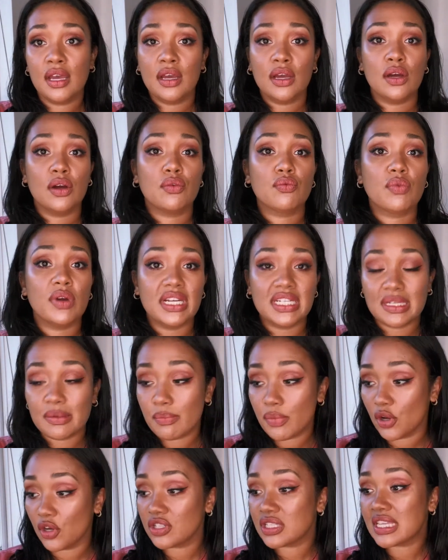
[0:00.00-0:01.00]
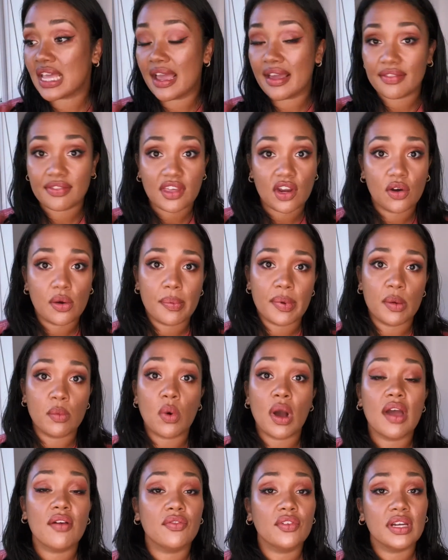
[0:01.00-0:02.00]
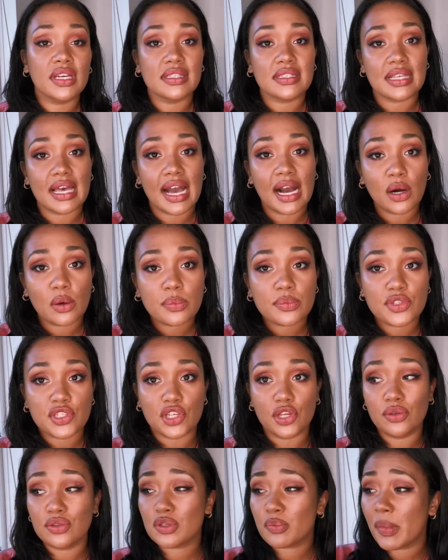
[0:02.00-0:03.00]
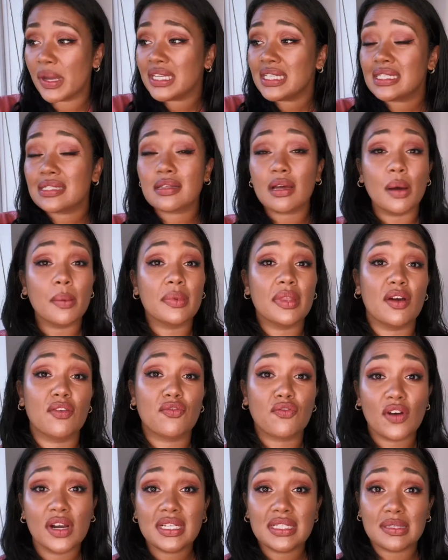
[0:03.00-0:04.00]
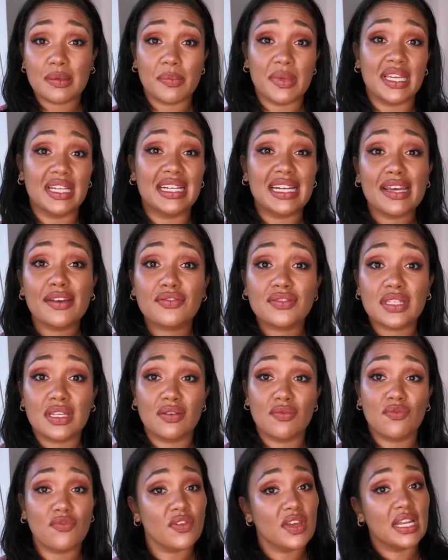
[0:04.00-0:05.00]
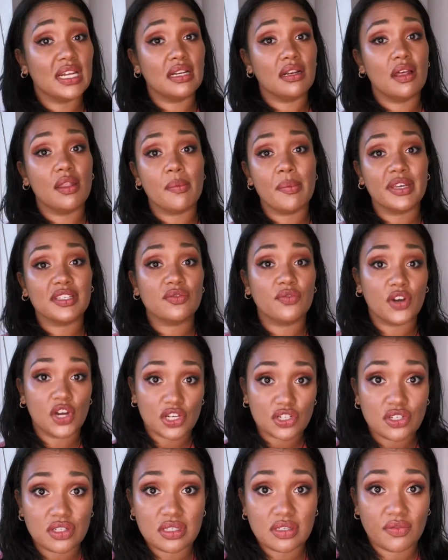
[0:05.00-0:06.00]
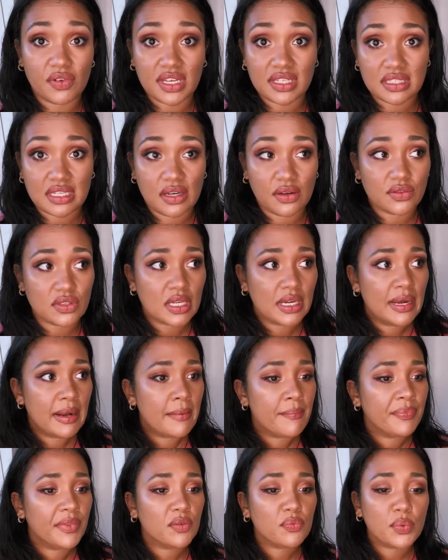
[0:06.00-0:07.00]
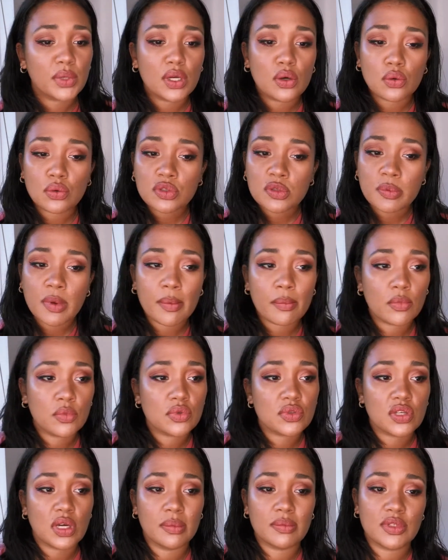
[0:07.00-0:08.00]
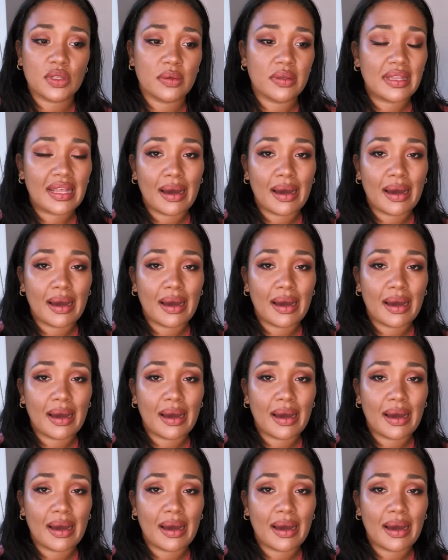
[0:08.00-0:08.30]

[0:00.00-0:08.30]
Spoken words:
reading books, getting therapy, whatever it is that helps you, spending time with our friends and being lifted and feeling like the best versions of ourselves, if we all spent more time doing that,